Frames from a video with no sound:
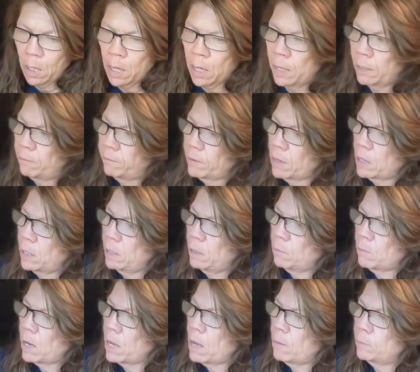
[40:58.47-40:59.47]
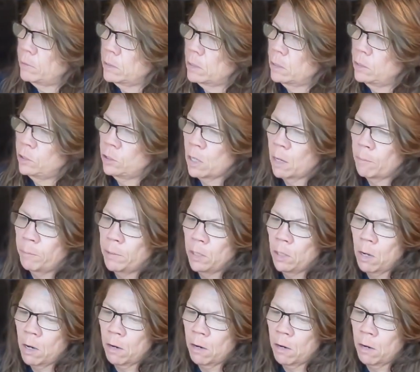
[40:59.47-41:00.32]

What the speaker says: I've got it in my Amazon shopping